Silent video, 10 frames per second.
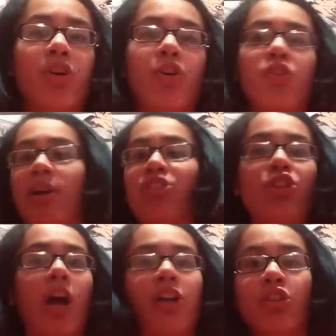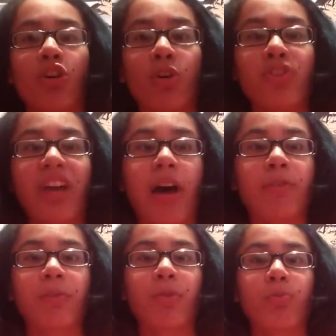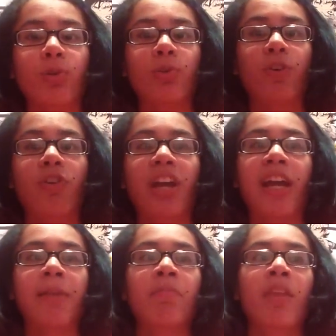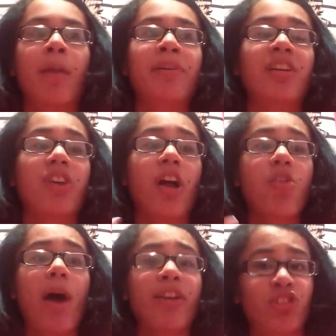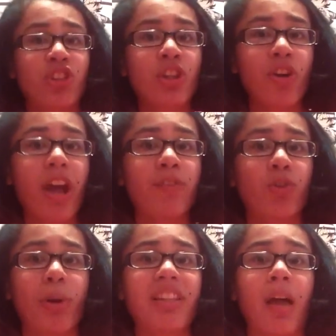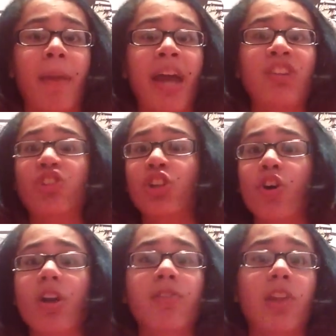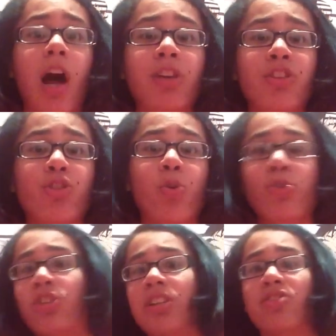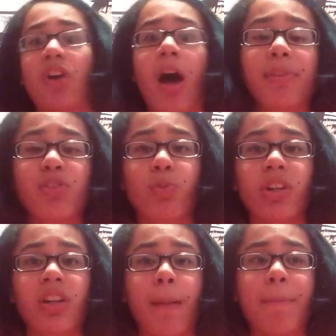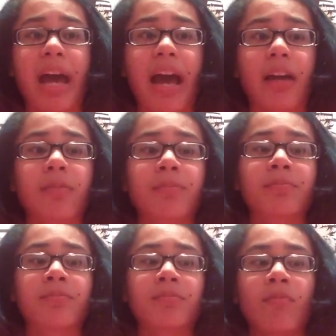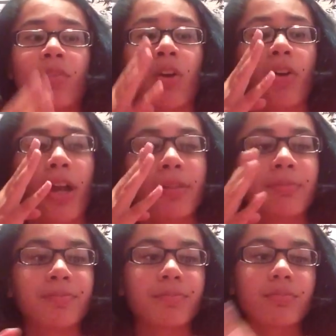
the girls, why she locked the girls out from the roof, okay? Because otherwise, she could have joined them, and she could have locked the door so that the zombies wouldn't come back, okay?